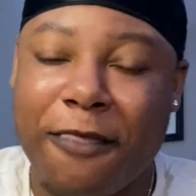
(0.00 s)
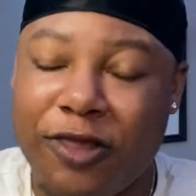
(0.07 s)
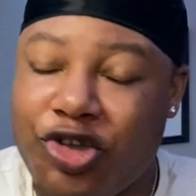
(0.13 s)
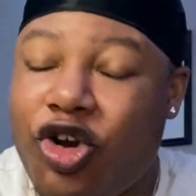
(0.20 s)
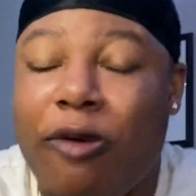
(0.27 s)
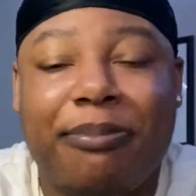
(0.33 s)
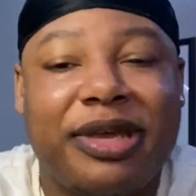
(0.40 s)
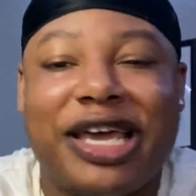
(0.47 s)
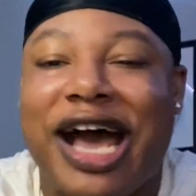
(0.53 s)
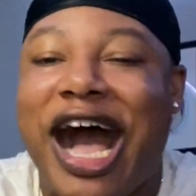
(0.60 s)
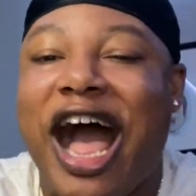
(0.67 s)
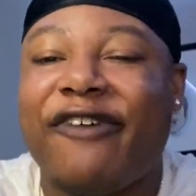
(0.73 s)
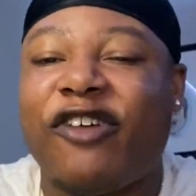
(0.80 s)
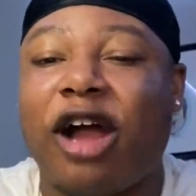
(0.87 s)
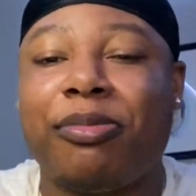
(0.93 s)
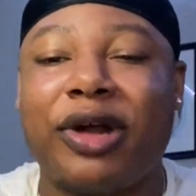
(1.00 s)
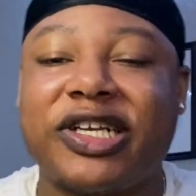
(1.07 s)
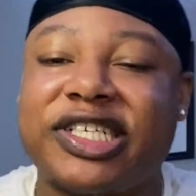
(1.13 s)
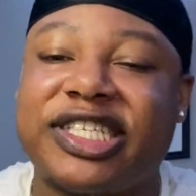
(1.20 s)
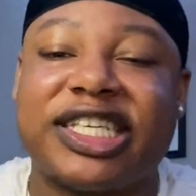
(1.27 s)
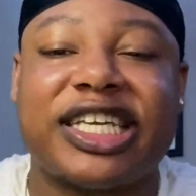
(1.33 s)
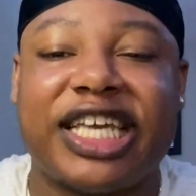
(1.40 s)
You're going to be in high
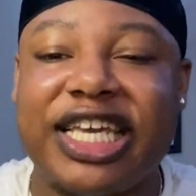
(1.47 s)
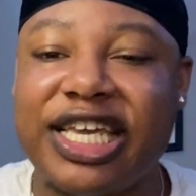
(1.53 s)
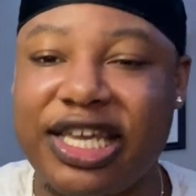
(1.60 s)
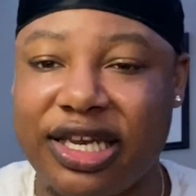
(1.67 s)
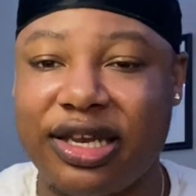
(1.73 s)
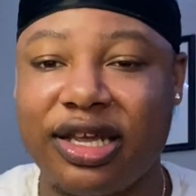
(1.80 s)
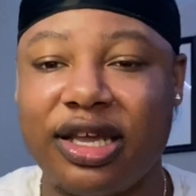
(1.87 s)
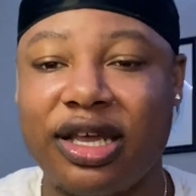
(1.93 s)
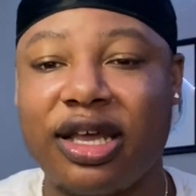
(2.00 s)
vibrations again.